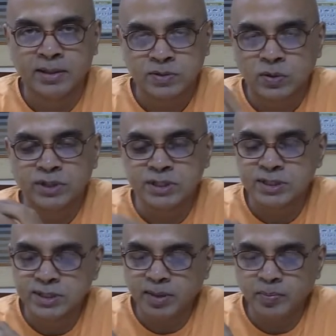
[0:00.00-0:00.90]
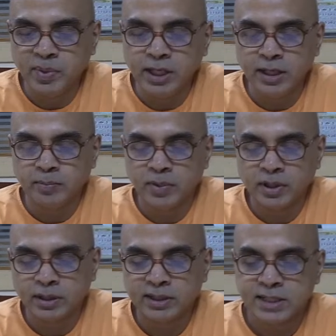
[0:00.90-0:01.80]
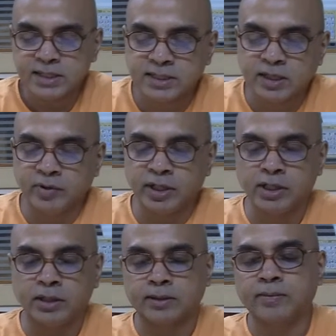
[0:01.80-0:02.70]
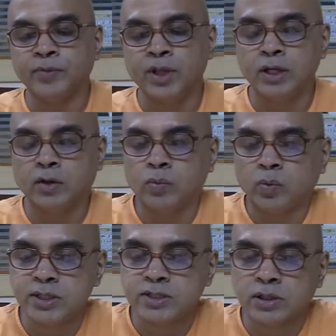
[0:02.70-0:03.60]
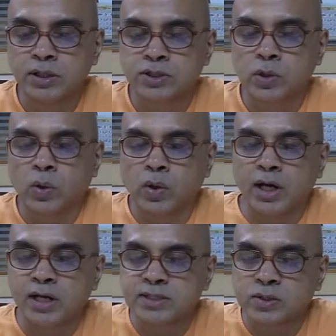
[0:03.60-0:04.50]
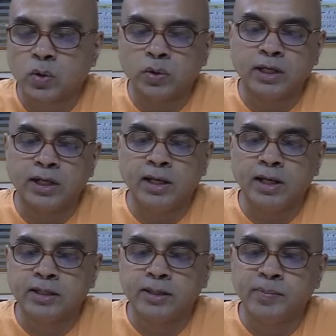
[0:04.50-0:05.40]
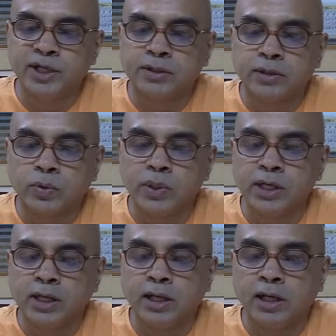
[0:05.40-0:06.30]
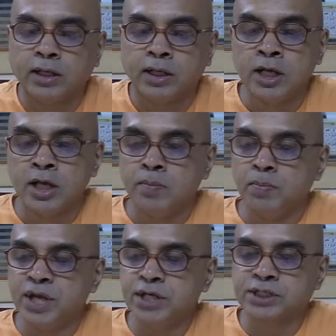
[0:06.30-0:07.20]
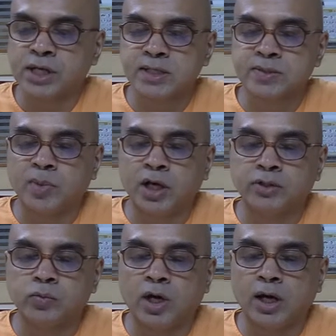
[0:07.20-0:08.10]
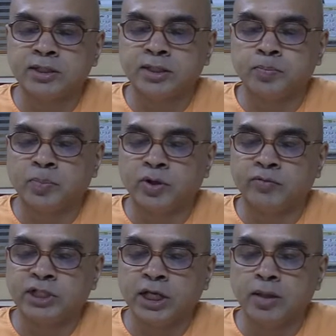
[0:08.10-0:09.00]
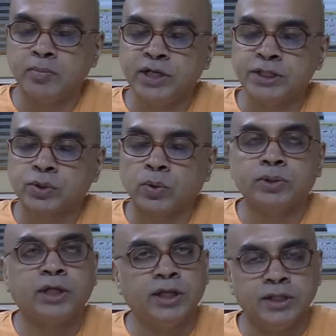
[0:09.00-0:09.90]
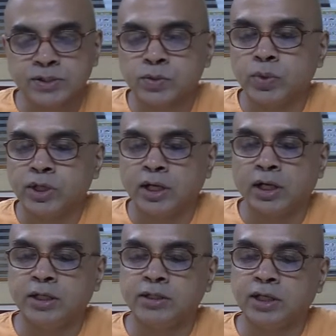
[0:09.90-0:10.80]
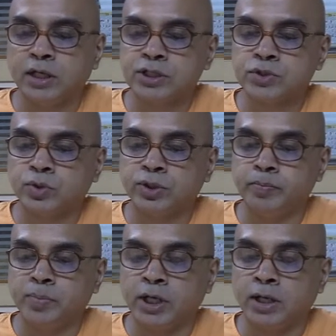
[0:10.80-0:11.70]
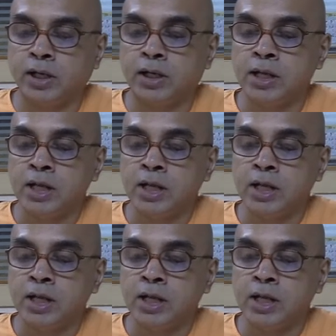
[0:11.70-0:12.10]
So this is the meaning that is given here. Now one shloka is quoted a little bit to indicate Bhishasmad vada pravate visho devi suryaha ityadi shrutibhyaha